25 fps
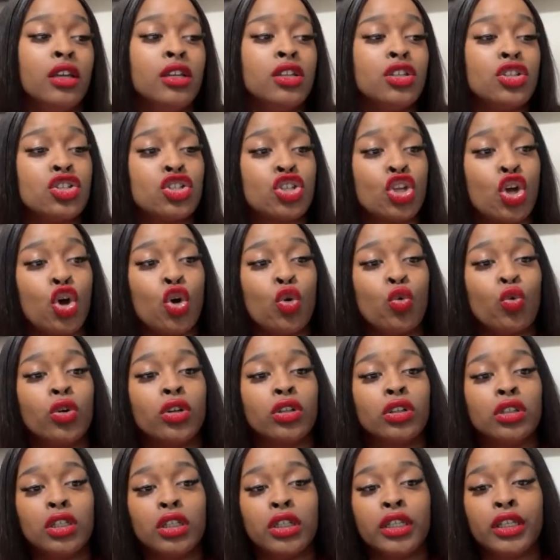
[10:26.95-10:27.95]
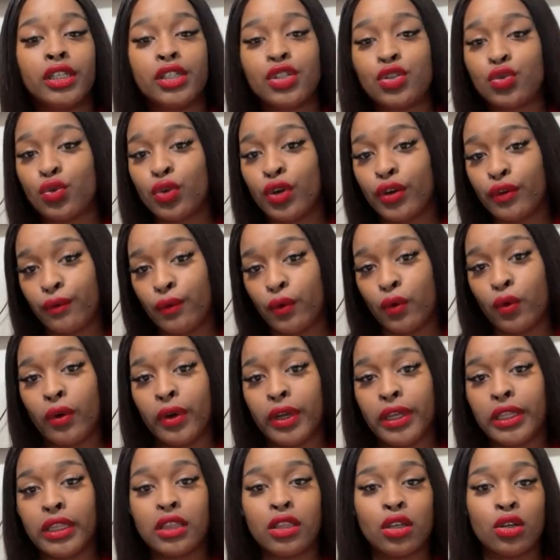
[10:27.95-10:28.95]
So we're looking to
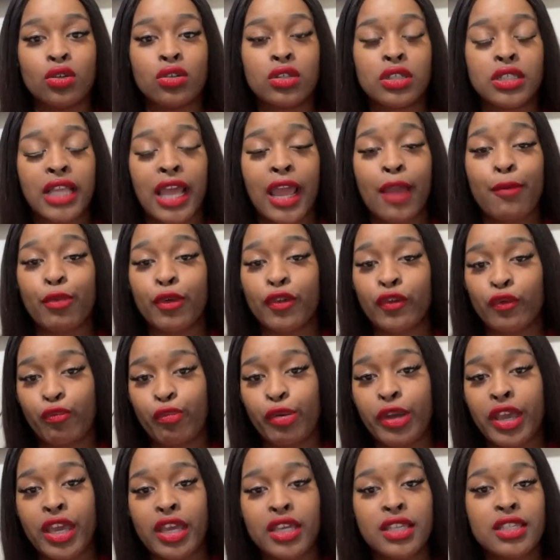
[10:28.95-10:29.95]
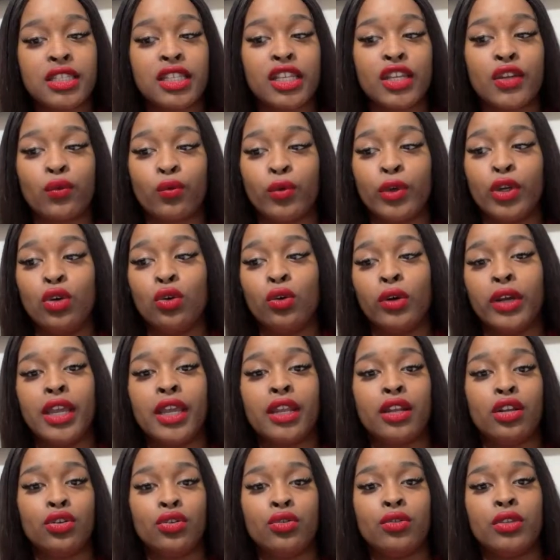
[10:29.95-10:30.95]
avoid those type of pests if we go
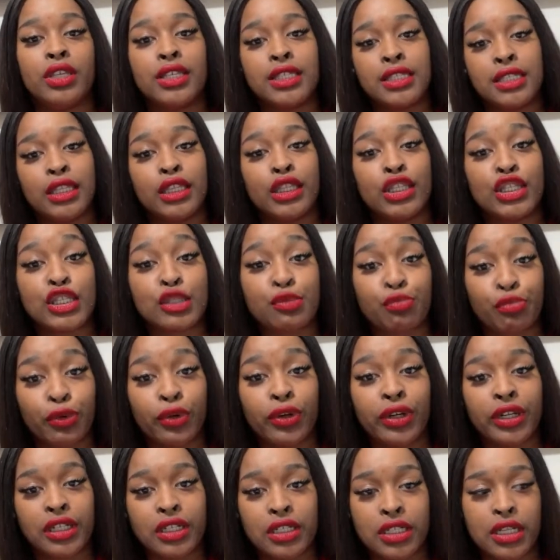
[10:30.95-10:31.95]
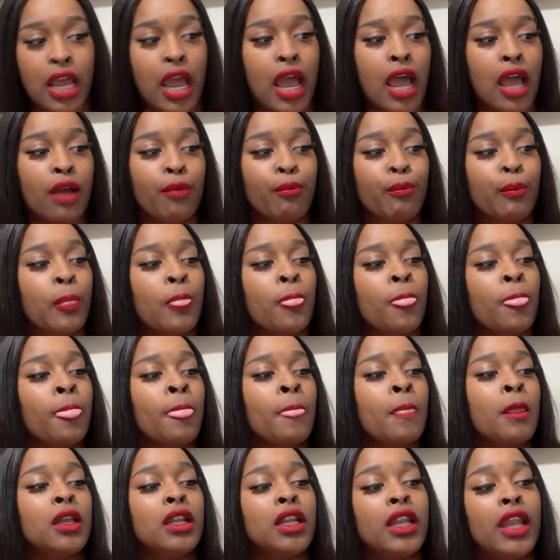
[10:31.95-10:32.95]
ahead and do this in the springtime.
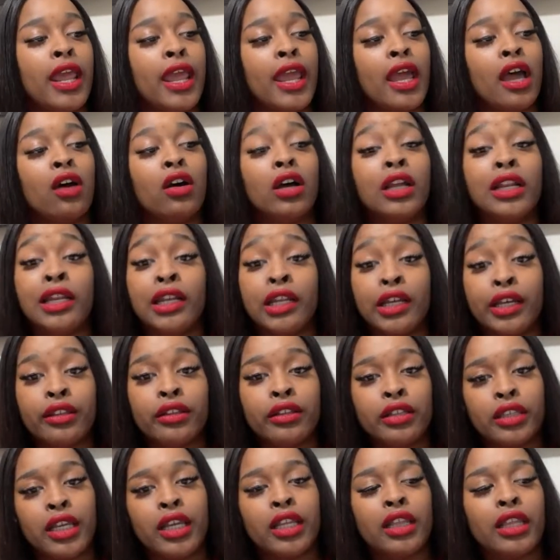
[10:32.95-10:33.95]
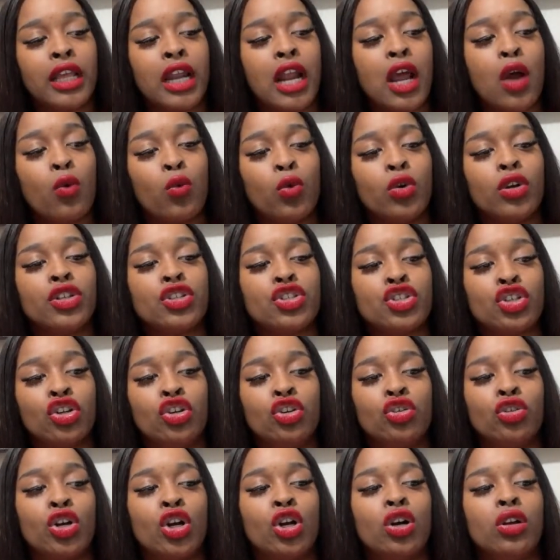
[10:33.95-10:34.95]
Now, another thing that I want to
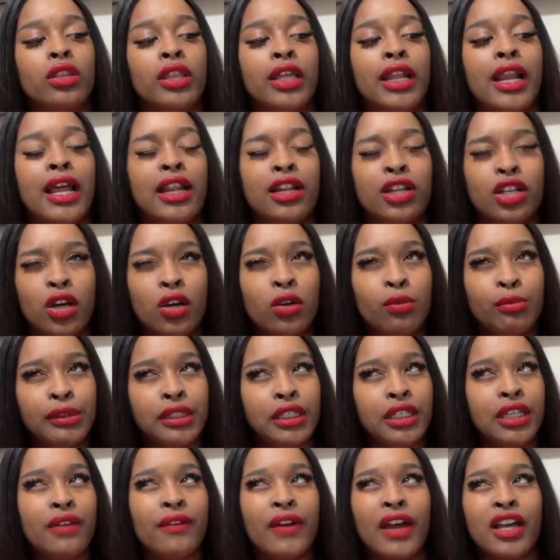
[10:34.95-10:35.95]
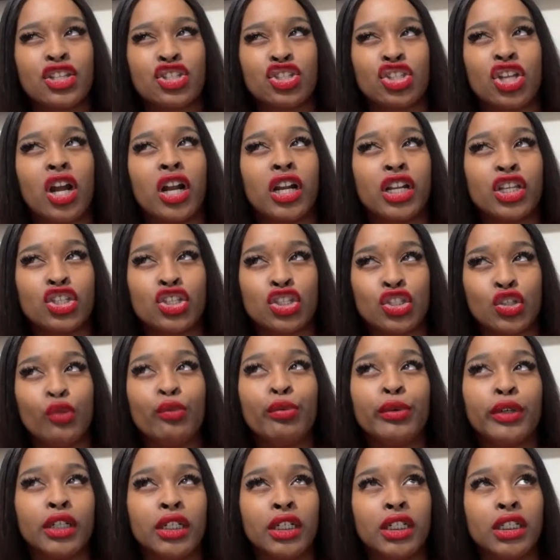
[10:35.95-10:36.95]
grow that I don't believe I started
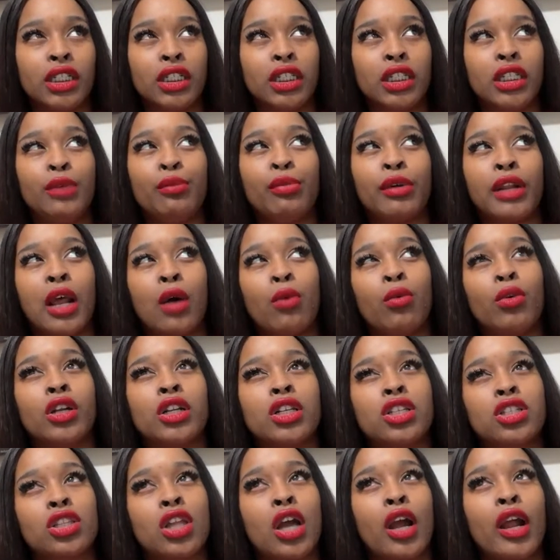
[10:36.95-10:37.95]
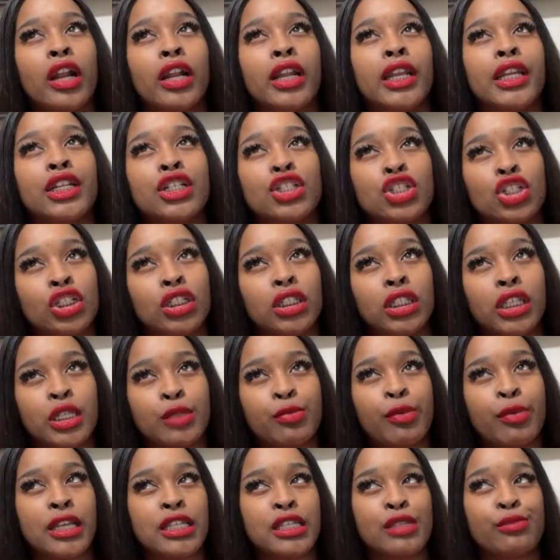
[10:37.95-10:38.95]
super early, but I want to start it as early as
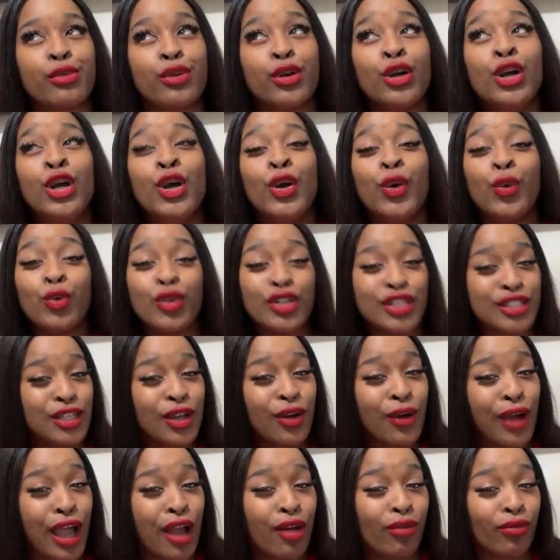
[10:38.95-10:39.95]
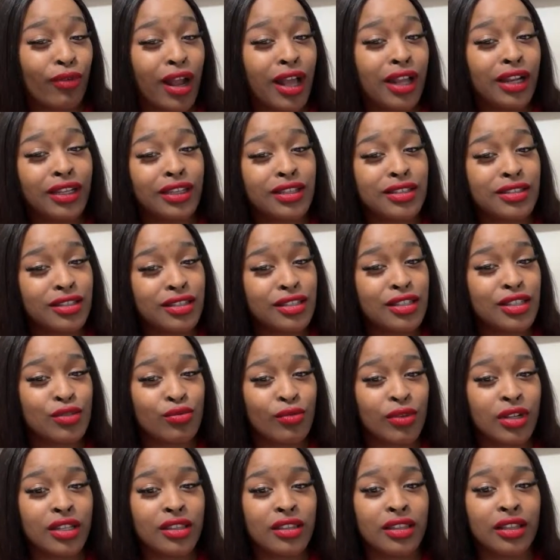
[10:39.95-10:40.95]
possible. What's so ironic is this is
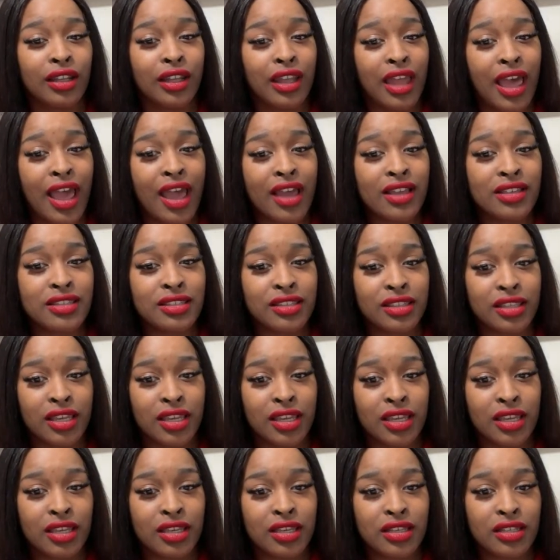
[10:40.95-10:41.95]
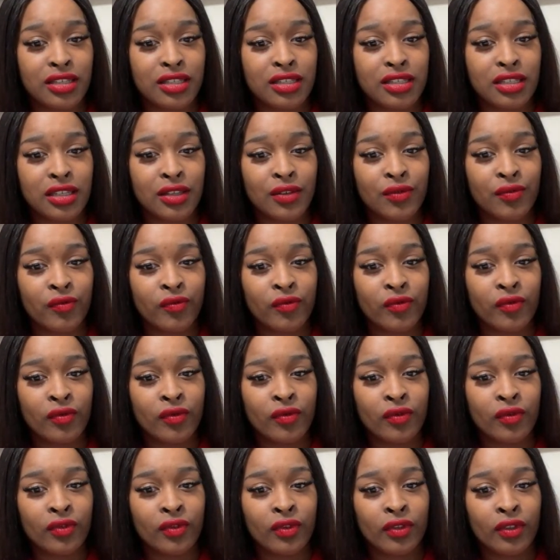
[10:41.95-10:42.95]
one of the last things.
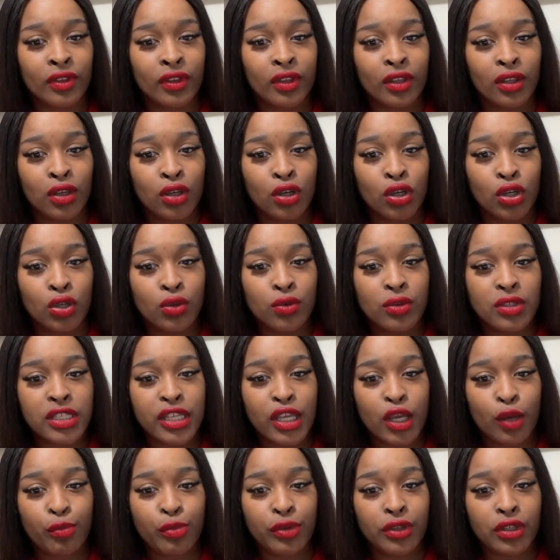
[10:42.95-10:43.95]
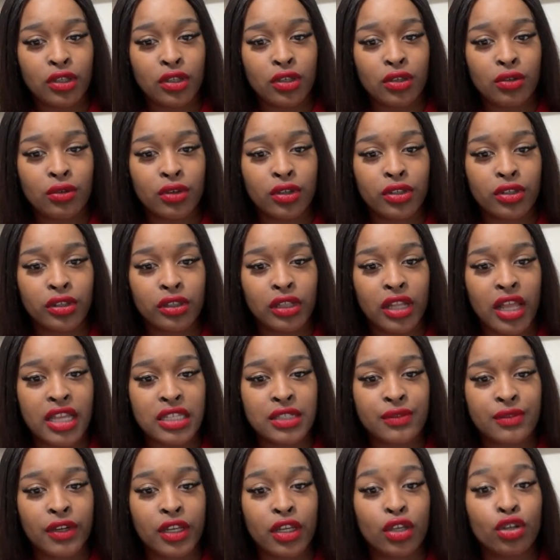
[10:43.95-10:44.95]
Who was helping you on your last
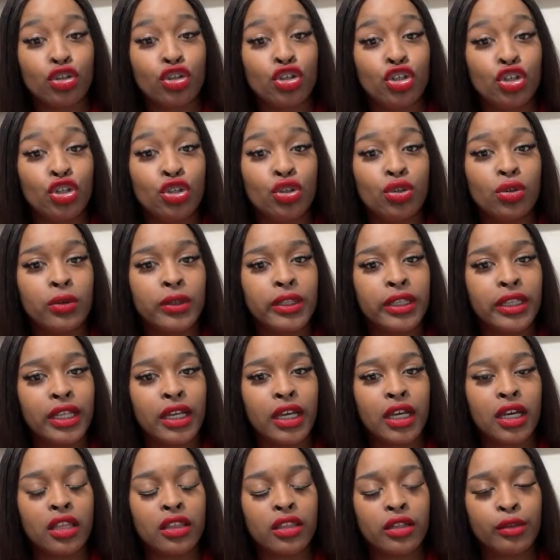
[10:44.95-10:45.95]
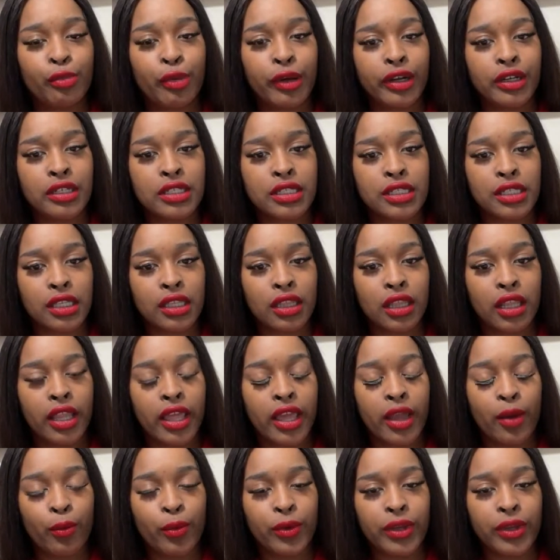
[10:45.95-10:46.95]
video? You and the other person
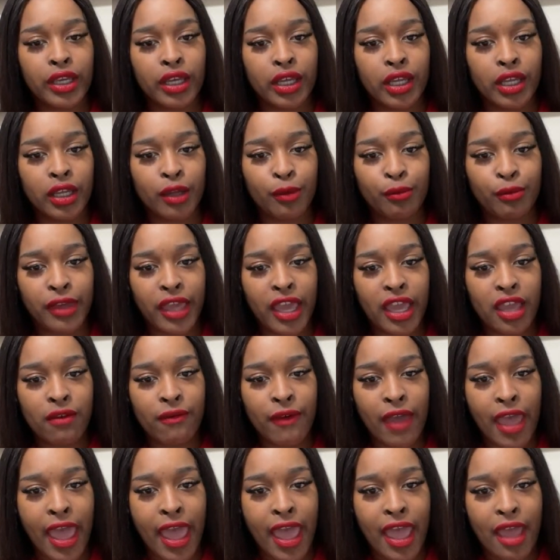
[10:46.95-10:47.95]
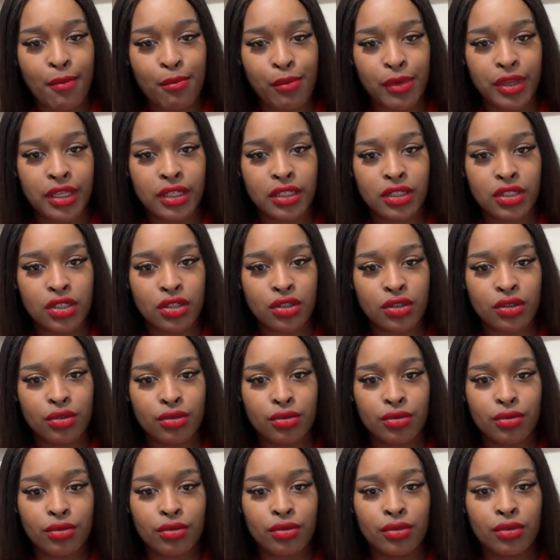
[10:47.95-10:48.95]
that we gave admin
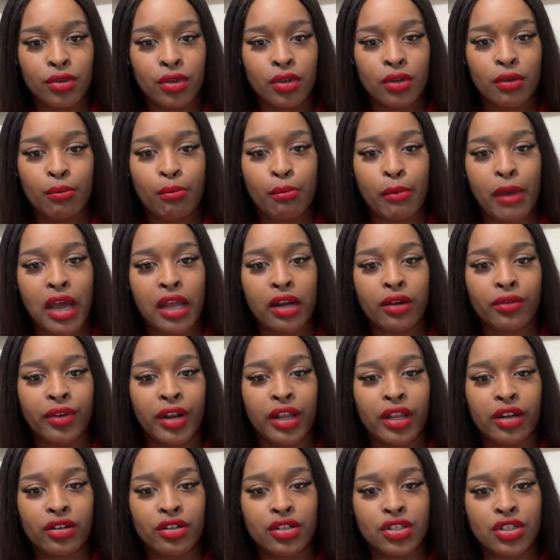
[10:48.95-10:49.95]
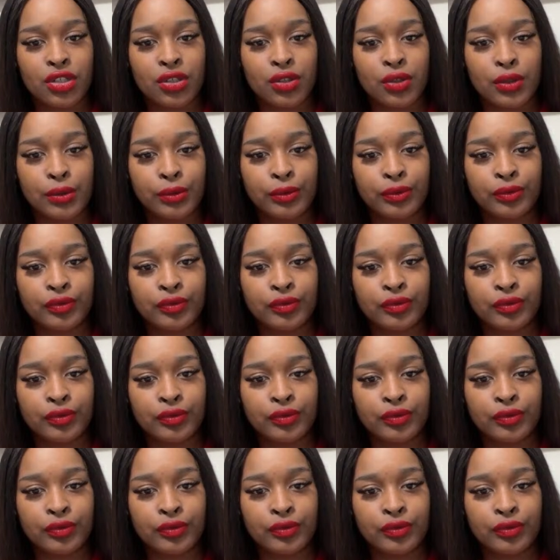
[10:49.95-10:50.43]
to, moderator to.